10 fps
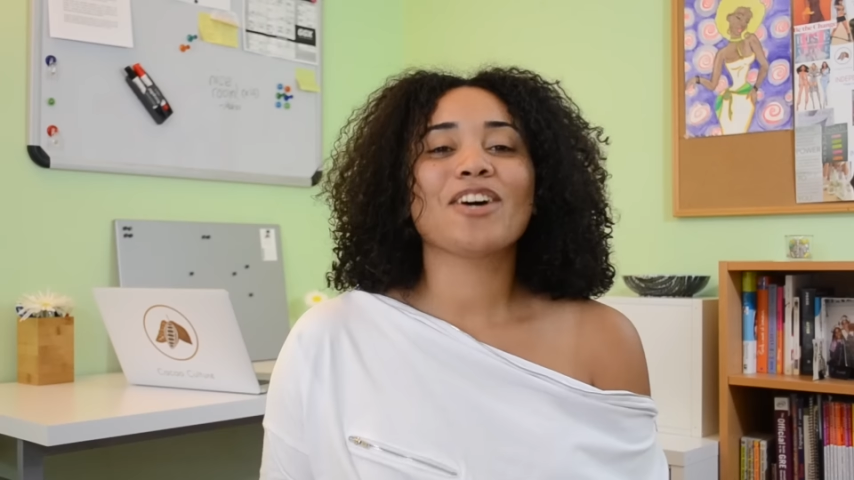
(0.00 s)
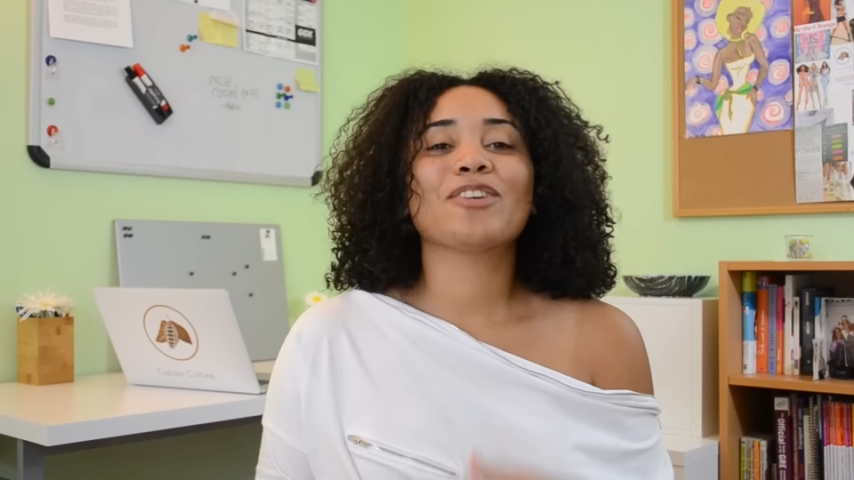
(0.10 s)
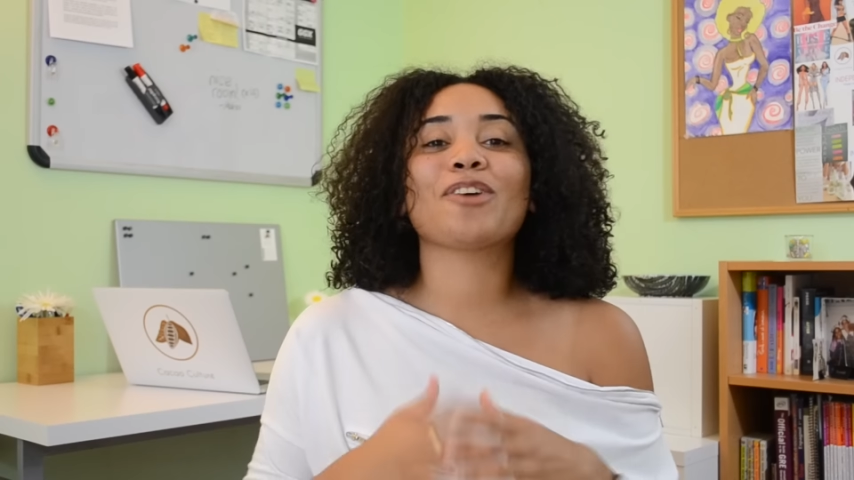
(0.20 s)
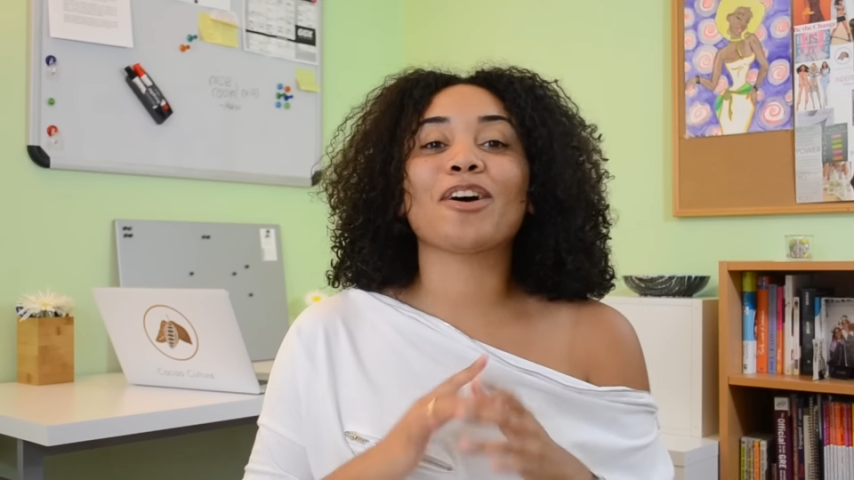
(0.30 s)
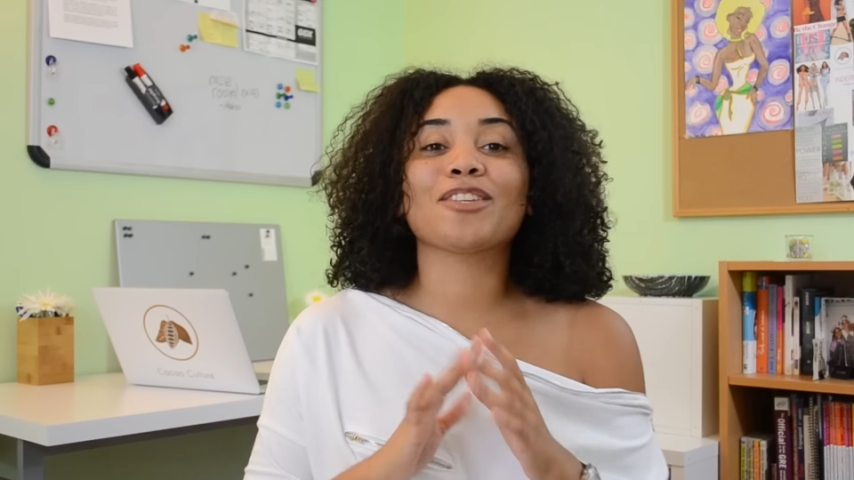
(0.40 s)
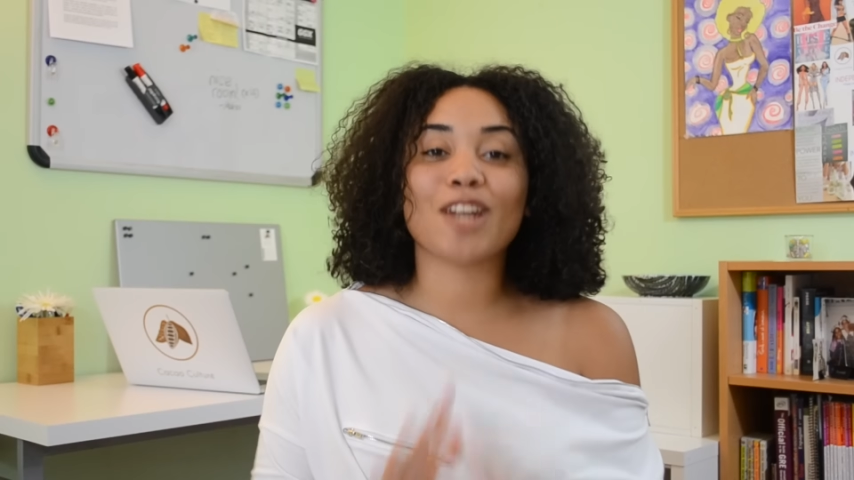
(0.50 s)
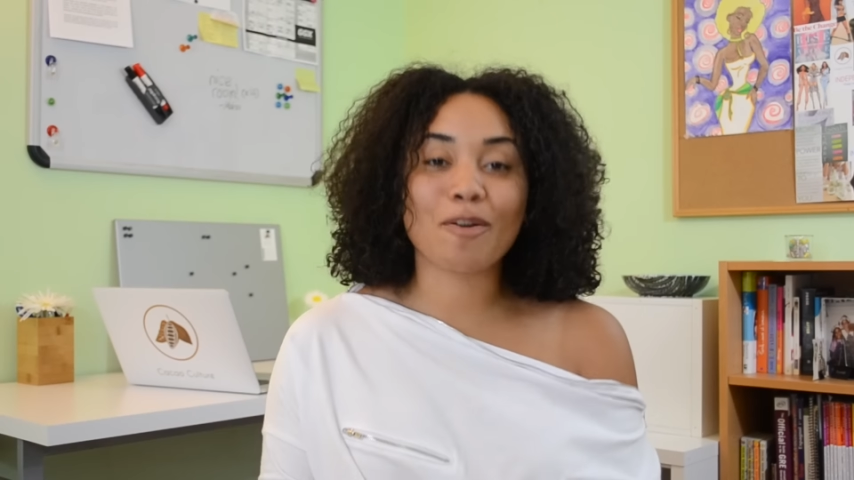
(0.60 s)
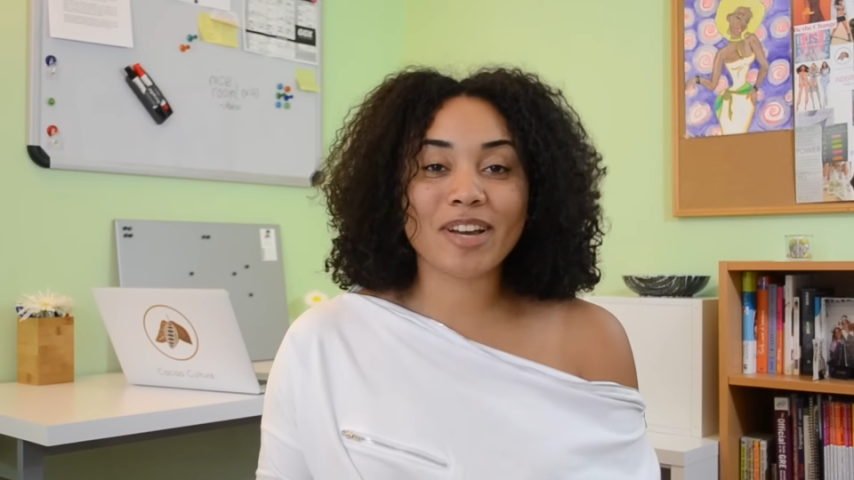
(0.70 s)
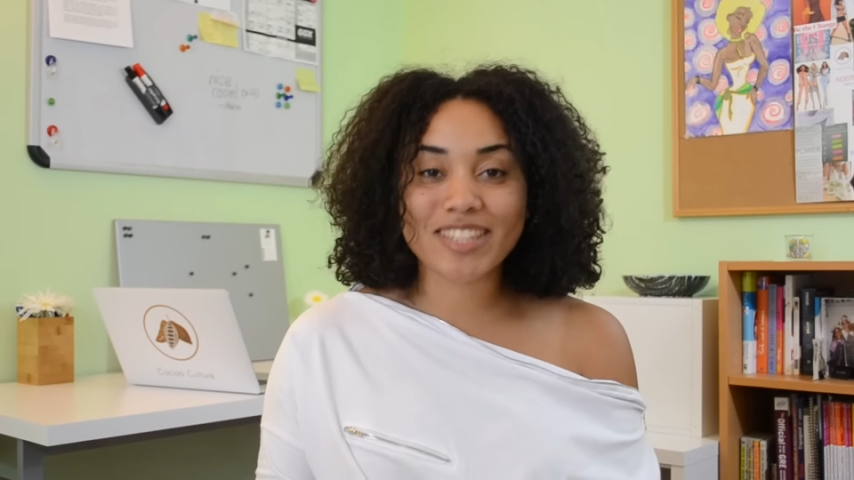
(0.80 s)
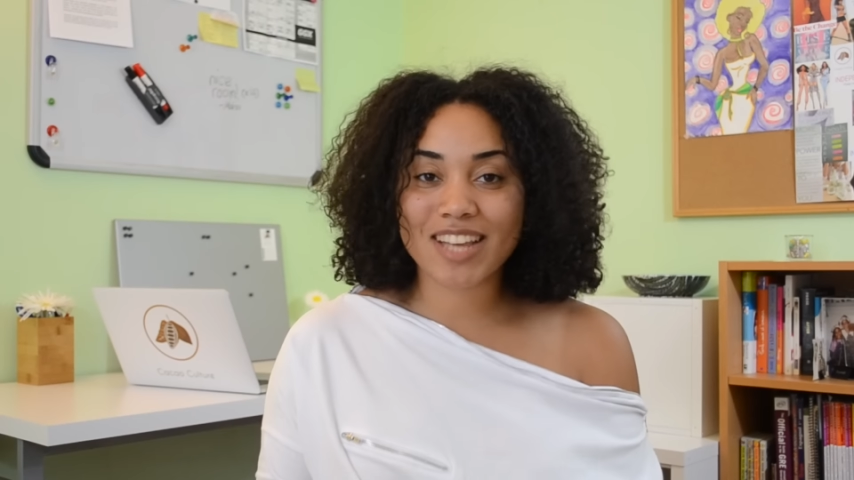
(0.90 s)
So I'll stop
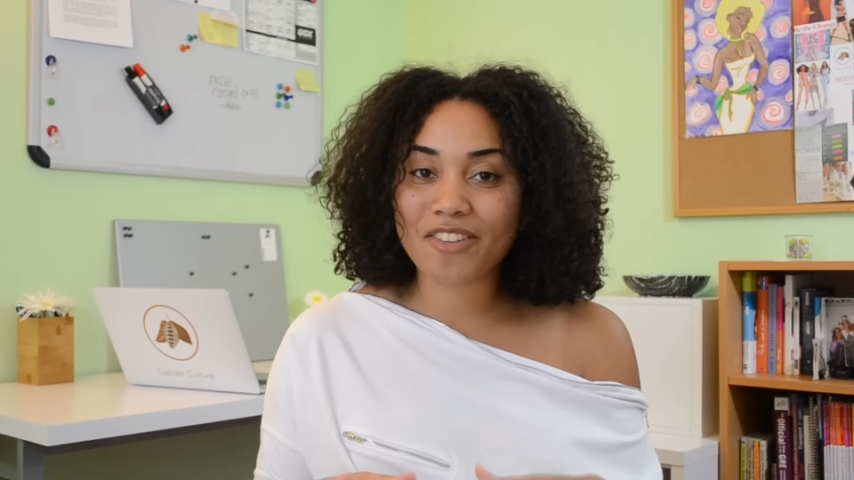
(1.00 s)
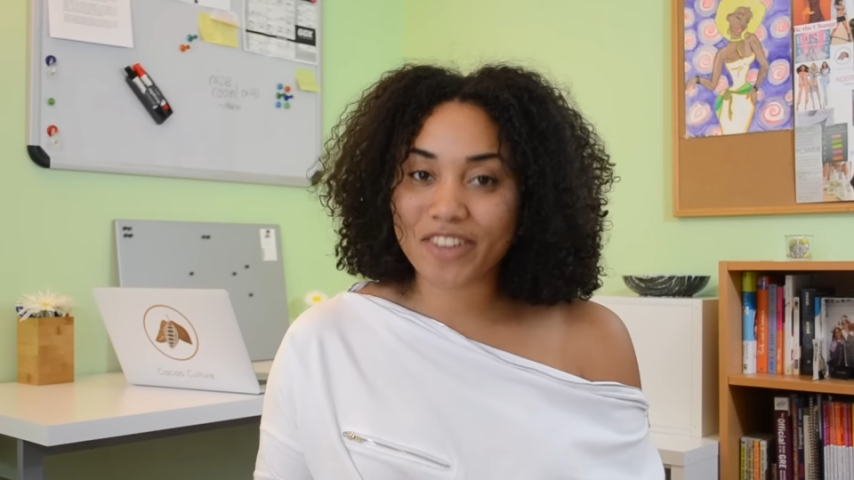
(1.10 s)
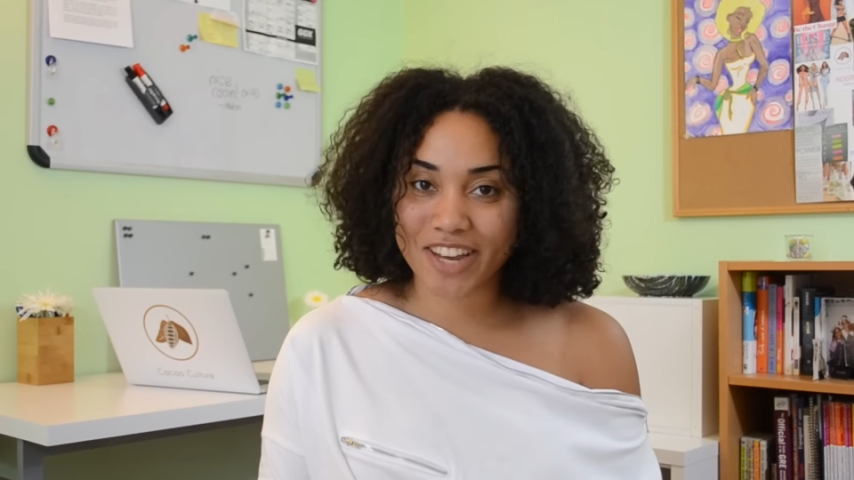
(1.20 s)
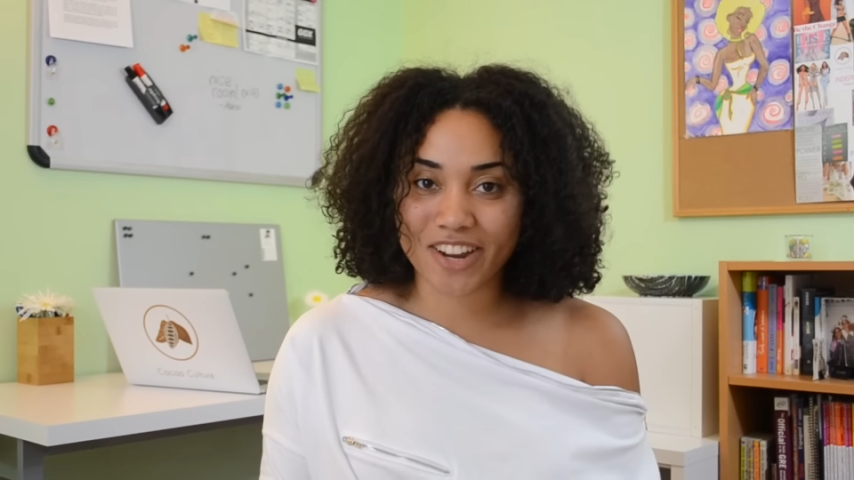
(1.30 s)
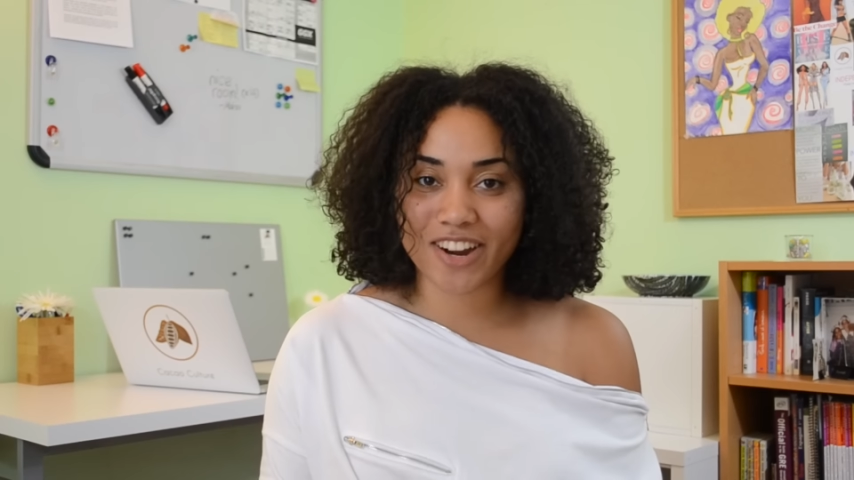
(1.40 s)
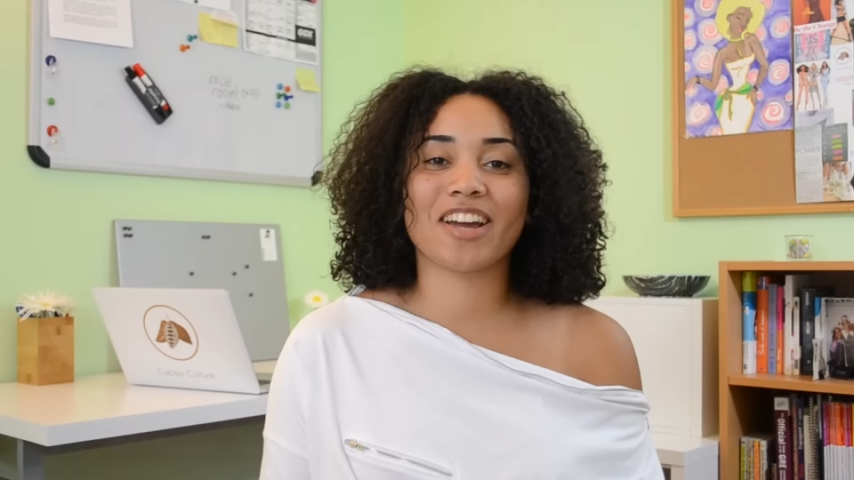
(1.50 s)
myself here,